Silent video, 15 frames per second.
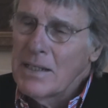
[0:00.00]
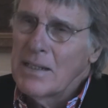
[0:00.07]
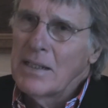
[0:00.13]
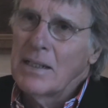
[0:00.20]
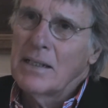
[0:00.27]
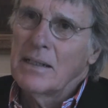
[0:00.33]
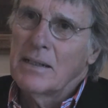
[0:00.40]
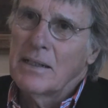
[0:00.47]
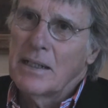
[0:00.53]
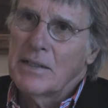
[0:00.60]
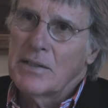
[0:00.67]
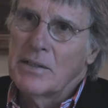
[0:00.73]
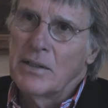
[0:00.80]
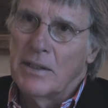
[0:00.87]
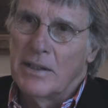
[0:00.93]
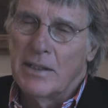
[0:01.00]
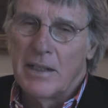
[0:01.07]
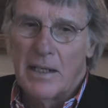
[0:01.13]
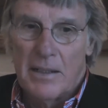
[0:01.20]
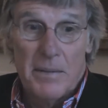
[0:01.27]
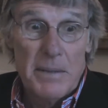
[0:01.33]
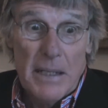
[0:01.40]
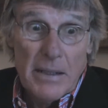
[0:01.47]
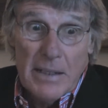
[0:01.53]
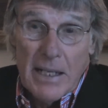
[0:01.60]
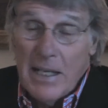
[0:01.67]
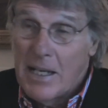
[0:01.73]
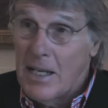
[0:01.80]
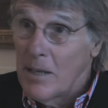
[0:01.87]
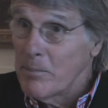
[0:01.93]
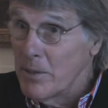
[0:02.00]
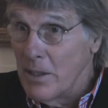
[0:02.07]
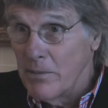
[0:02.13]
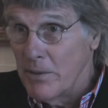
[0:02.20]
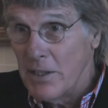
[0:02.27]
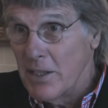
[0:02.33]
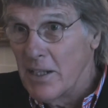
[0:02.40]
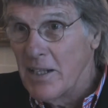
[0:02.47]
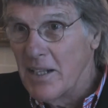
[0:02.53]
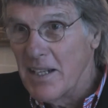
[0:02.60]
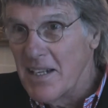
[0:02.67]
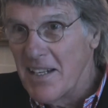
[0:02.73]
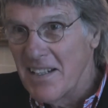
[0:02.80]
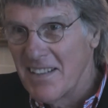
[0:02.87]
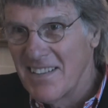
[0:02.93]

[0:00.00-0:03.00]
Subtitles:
think that's good. Now it can't happen every day.